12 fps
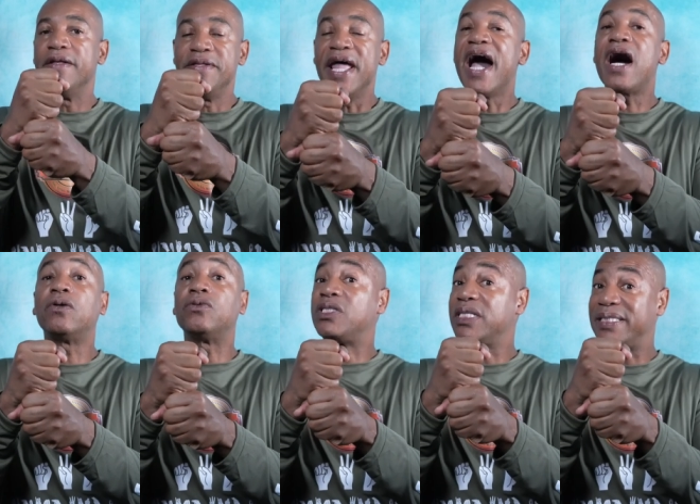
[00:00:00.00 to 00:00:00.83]

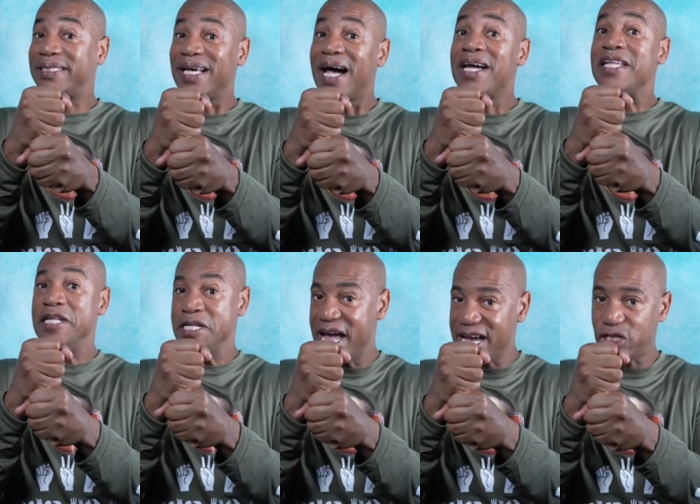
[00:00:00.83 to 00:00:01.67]
Now, to
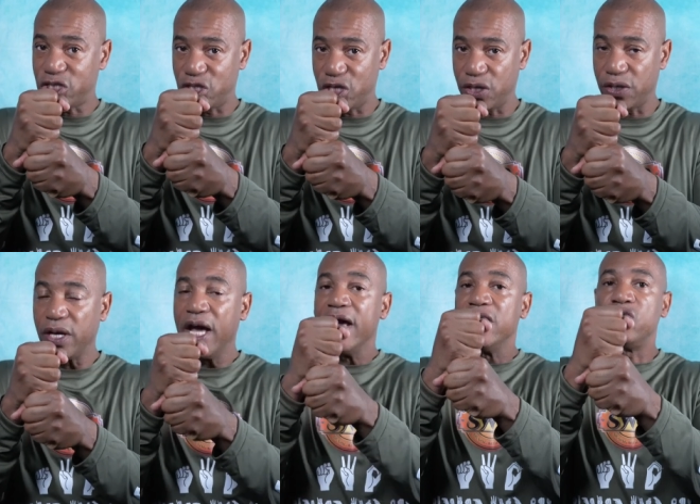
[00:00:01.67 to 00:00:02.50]
sign next year,
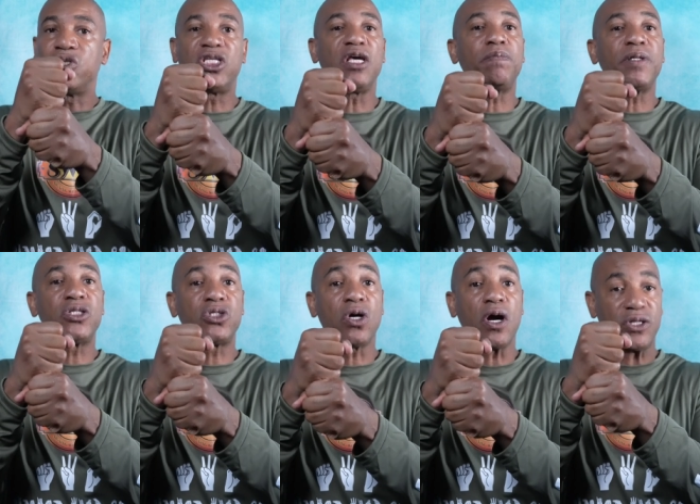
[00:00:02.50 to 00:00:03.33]
you simply
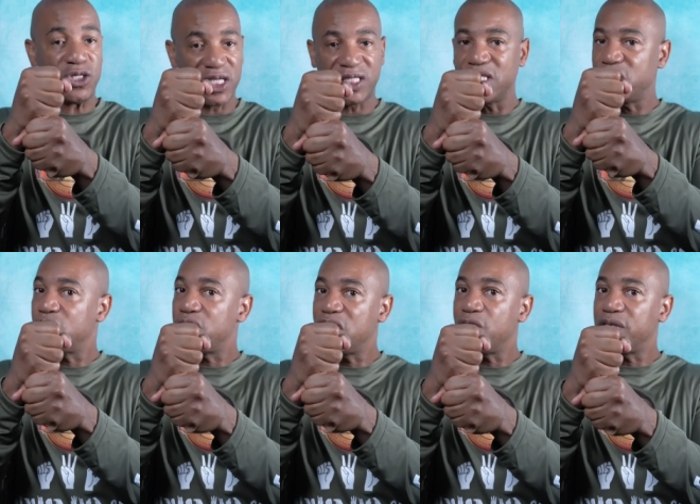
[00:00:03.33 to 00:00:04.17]
start just as you
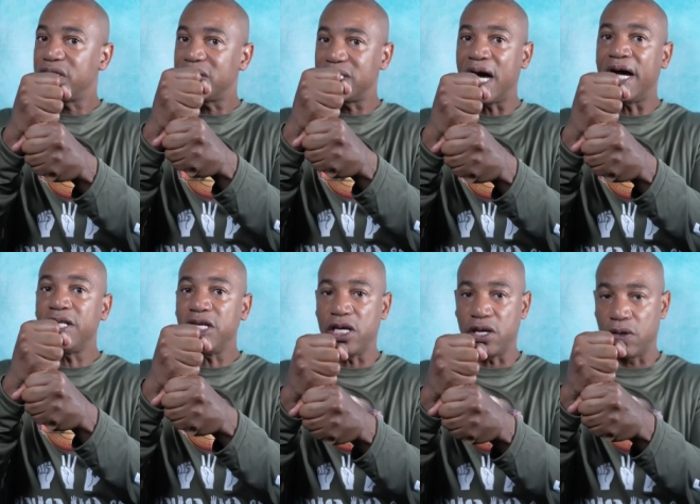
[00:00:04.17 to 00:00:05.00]
did with the sign
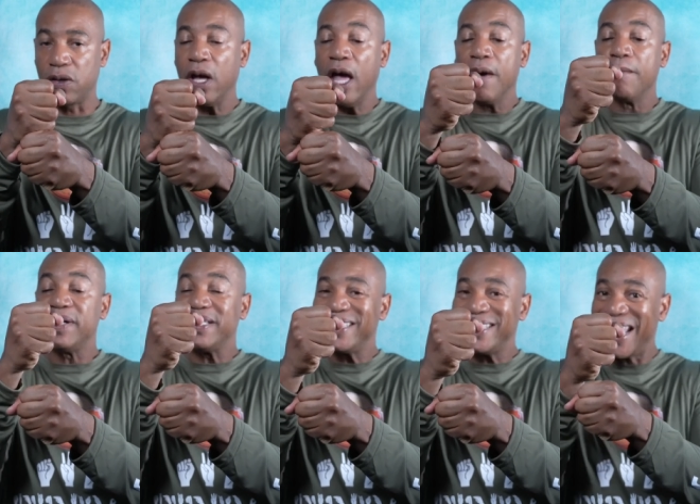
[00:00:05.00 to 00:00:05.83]
year,
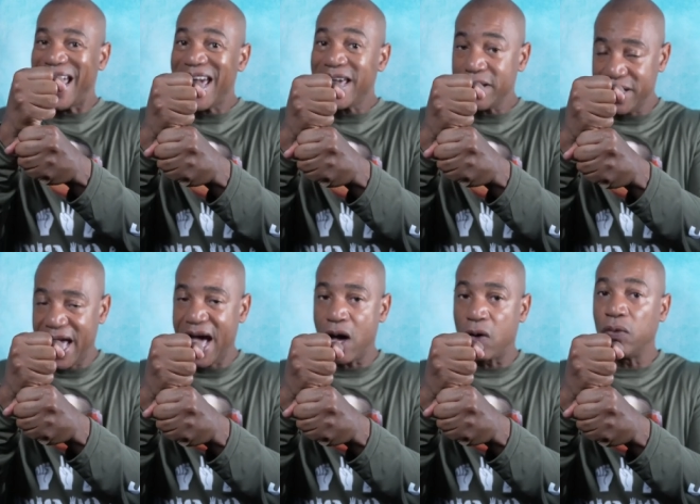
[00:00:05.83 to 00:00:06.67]
but take
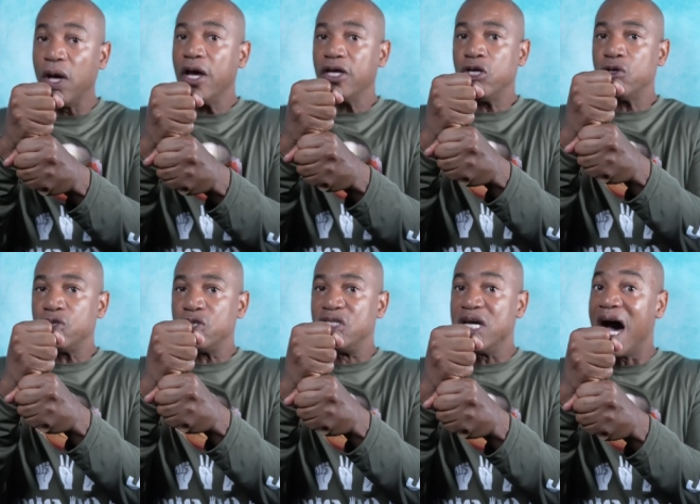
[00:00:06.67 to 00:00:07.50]
now your
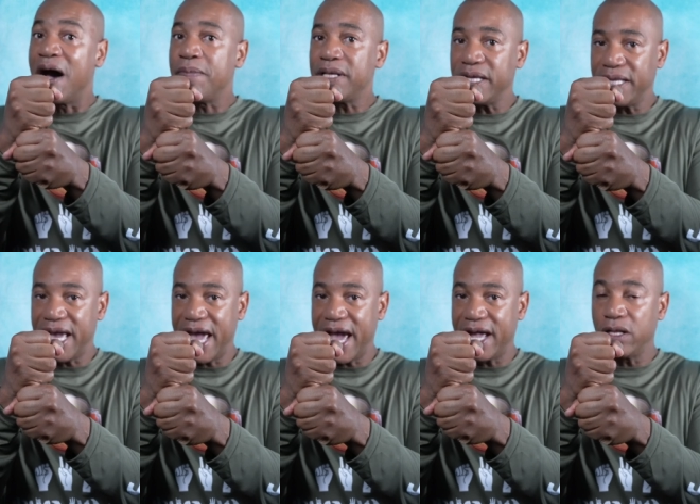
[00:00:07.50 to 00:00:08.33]
dominant
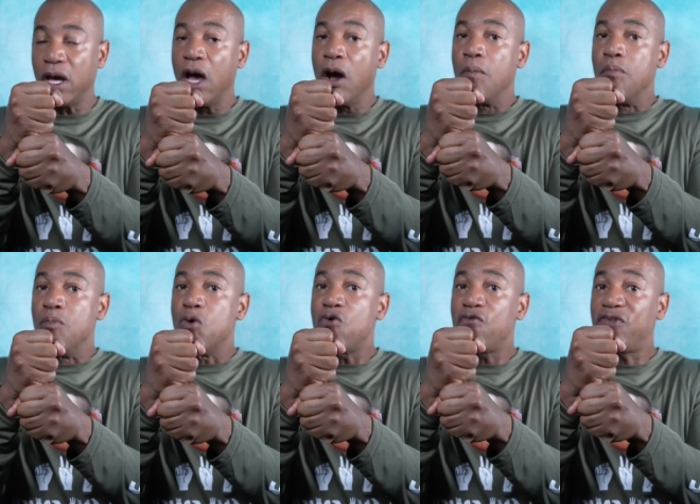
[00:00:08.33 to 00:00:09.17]
hand,
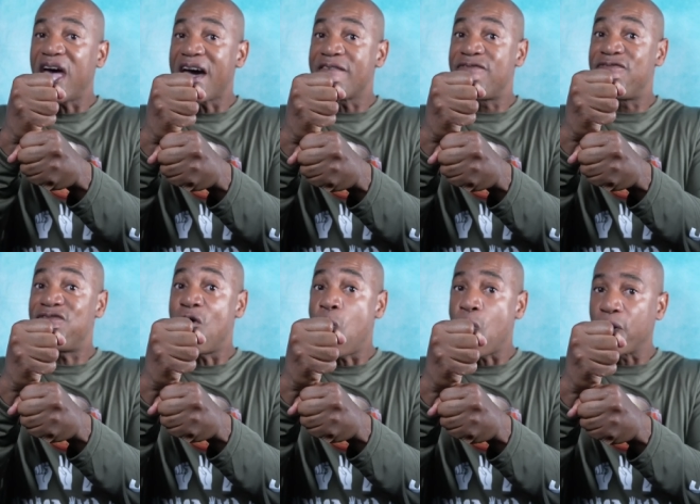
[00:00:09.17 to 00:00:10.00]
move that
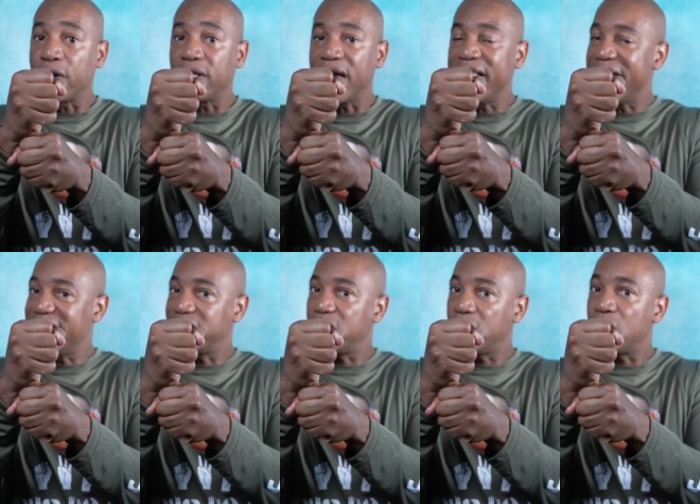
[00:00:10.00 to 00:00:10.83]
forward, and
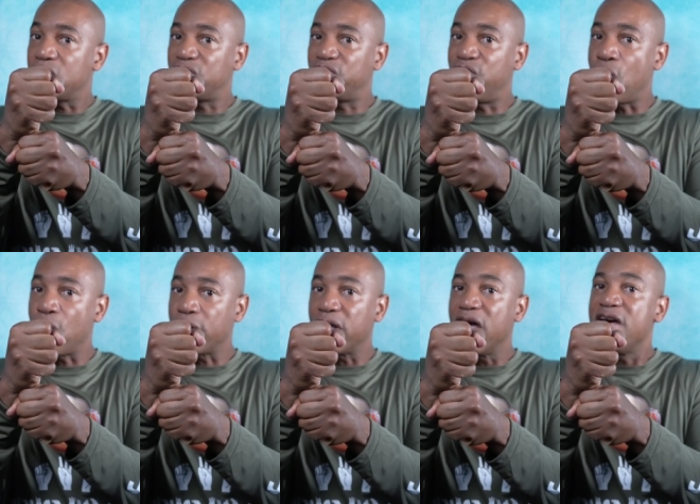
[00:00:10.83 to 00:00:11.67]
as it goes
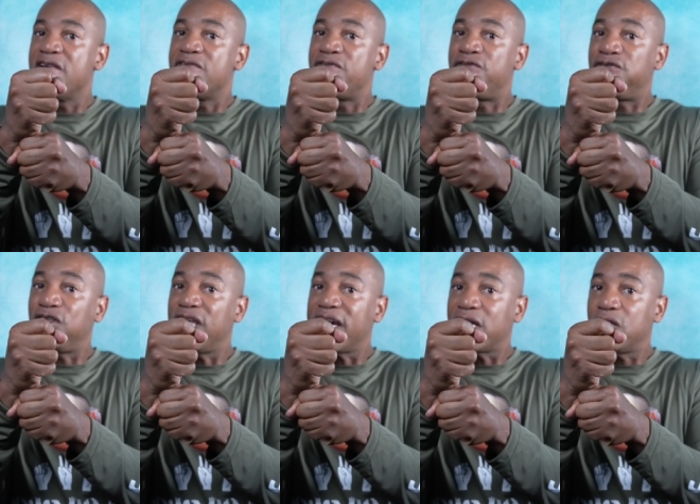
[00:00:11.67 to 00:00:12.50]
forward,
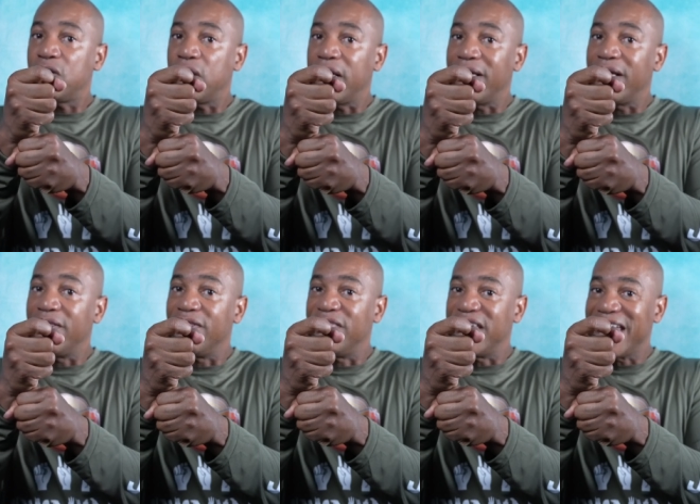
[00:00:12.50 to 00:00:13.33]
flick
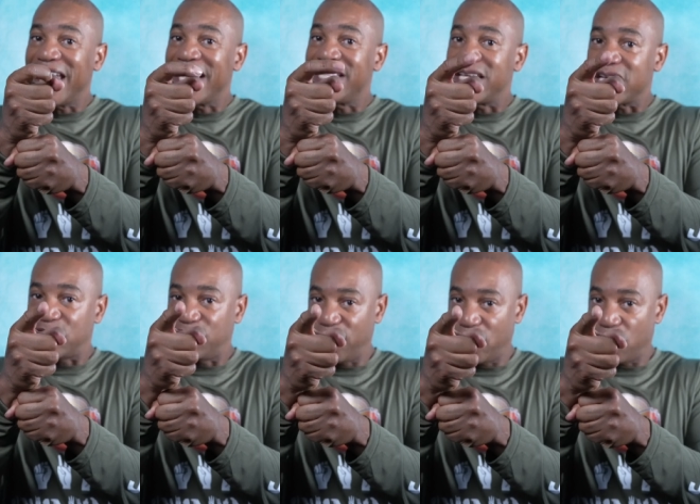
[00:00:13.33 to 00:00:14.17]
the index
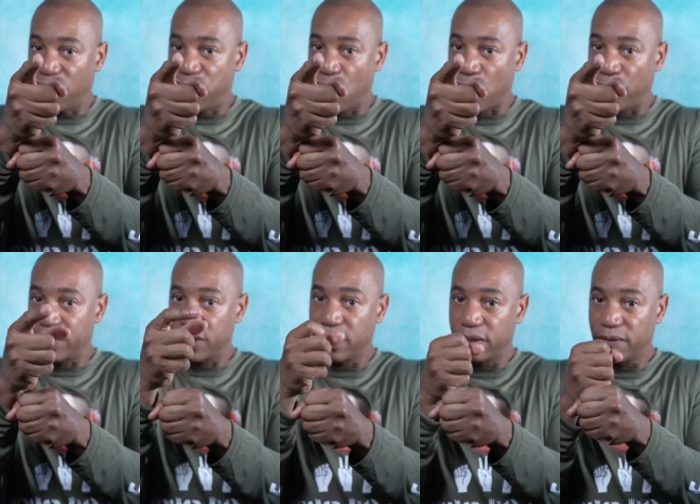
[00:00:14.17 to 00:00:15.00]
finger forward.